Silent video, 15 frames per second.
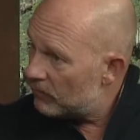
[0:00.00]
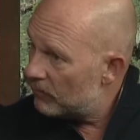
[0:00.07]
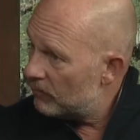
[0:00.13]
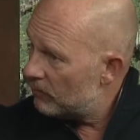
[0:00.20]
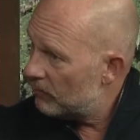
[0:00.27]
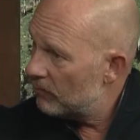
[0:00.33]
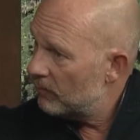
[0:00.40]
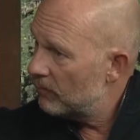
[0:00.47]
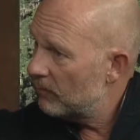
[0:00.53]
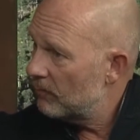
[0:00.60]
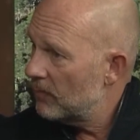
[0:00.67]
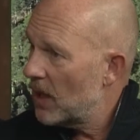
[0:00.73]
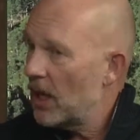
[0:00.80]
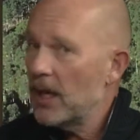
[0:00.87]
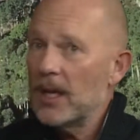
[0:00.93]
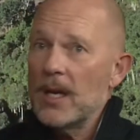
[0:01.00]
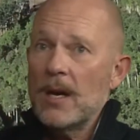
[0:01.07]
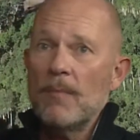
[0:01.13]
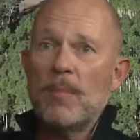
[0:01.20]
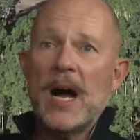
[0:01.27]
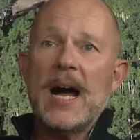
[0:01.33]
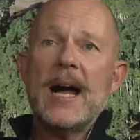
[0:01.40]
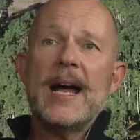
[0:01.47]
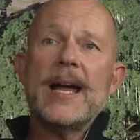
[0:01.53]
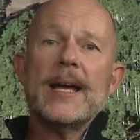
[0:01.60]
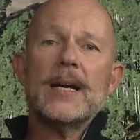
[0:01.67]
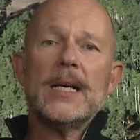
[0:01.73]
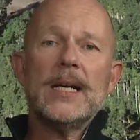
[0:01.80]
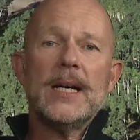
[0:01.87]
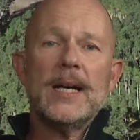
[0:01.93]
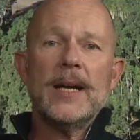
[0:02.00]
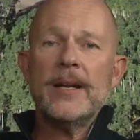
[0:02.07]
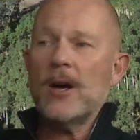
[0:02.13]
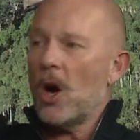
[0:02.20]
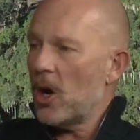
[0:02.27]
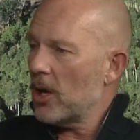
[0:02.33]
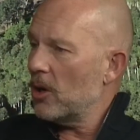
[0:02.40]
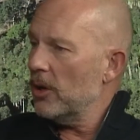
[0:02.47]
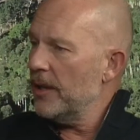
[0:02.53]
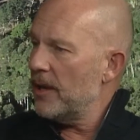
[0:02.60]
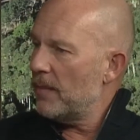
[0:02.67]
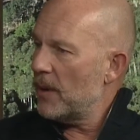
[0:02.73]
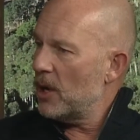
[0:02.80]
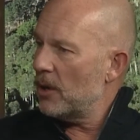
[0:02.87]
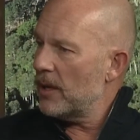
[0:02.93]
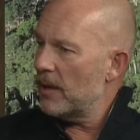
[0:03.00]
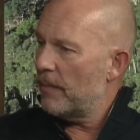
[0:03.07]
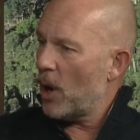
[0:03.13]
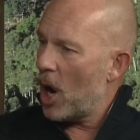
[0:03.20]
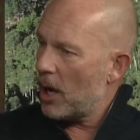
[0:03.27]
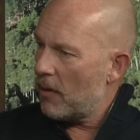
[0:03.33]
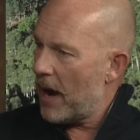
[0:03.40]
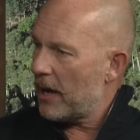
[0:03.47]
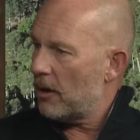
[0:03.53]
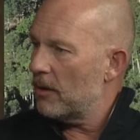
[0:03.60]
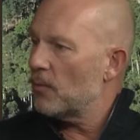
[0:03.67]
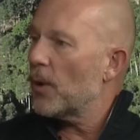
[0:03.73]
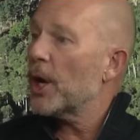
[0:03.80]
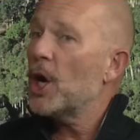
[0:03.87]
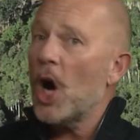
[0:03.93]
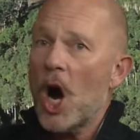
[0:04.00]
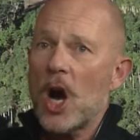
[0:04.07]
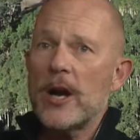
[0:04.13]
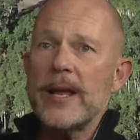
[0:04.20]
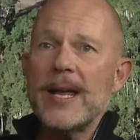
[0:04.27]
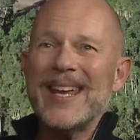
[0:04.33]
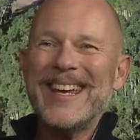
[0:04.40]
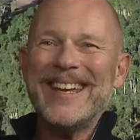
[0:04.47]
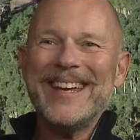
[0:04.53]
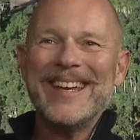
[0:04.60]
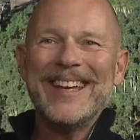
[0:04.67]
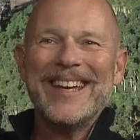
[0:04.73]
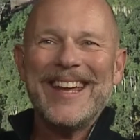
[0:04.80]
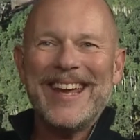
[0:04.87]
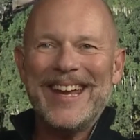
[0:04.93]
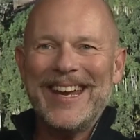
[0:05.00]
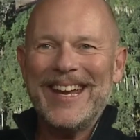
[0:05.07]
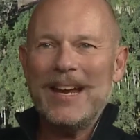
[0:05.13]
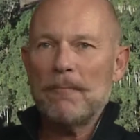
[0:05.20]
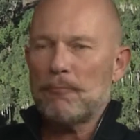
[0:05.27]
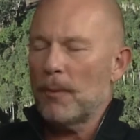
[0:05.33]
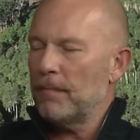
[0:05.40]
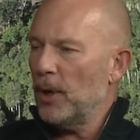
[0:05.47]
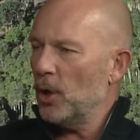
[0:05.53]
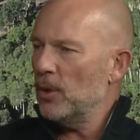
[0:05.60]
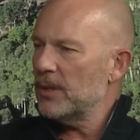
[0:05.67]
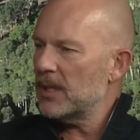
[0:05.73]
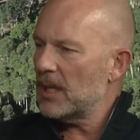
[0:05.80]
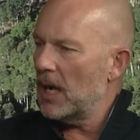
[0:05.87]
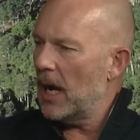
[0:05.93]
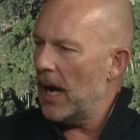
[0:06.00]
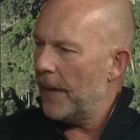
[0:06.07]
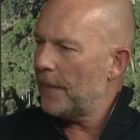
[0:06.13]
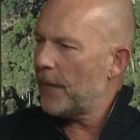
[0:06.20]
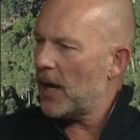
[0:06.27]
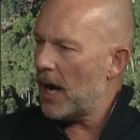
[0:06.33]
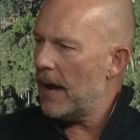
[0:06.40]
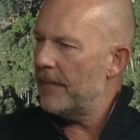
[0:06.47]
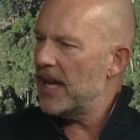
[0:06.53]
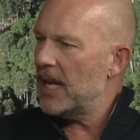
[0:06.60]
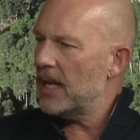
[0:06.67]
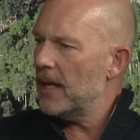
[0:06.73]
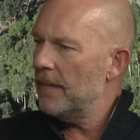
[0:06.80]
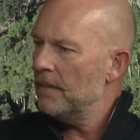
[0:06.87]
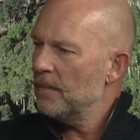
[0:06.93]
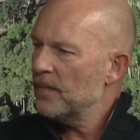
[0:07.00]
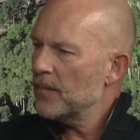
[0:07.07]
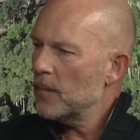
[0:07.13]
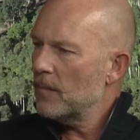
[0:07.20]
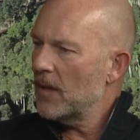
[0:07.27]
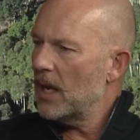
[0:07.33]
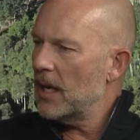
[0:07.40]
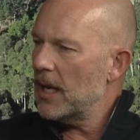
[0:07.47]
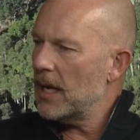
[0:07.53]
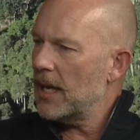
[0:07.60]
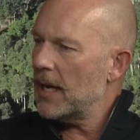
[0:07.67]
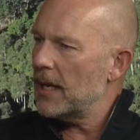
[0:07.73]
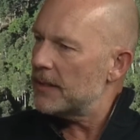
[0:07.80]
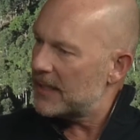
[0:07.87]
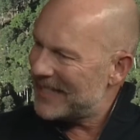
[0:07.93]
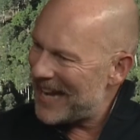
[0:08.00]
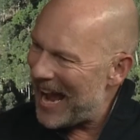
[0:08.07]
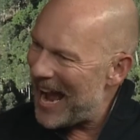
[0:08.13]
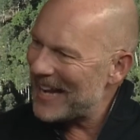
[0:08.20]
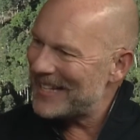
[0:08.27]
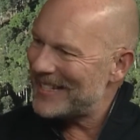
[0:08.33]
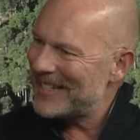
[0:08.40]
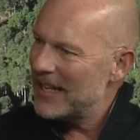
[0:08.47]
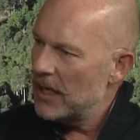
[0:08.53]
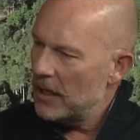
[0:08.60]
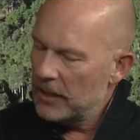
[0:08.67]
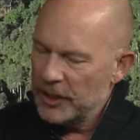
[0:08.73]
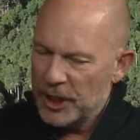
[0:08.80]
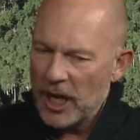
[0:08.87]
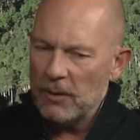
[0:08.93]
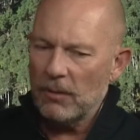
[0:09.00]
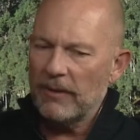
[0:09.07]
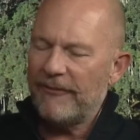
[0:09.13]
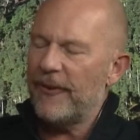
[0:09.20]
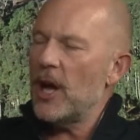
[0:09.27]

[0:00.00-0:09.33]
You were a smidge. By uh, an article that appeared in the Park Record regarding a proposed upcoming uh, general tax, fund tax general increase.